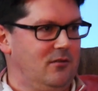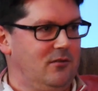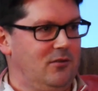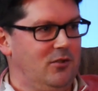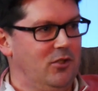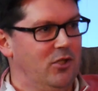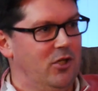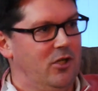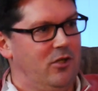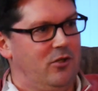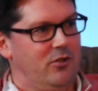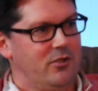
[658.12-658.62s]
You
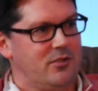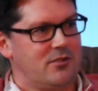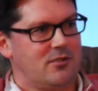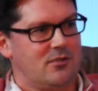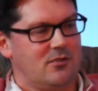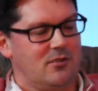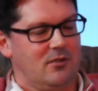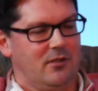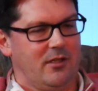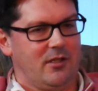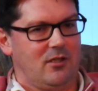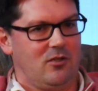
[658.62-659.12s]
know, it's
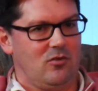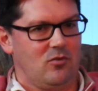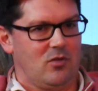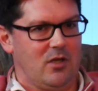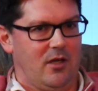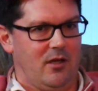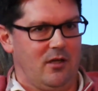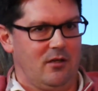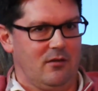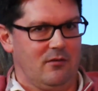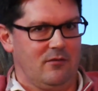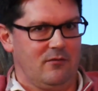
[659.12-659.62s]
like you
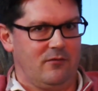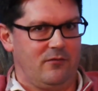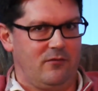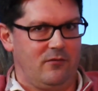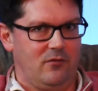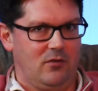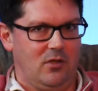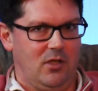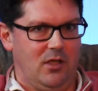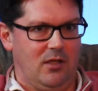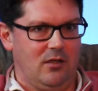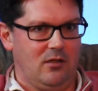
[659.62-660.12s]
kind of,
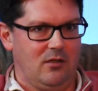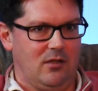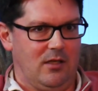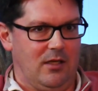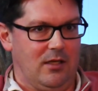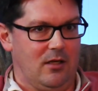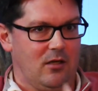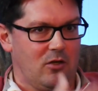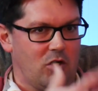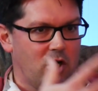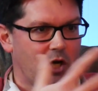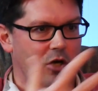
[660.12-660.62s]

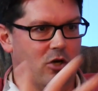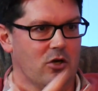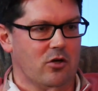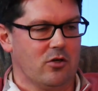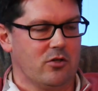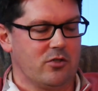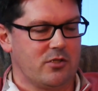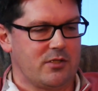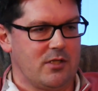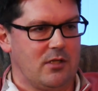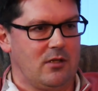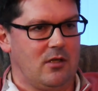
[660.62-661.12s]
it
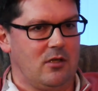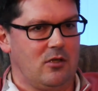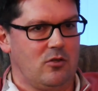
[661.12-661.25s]
occurs and then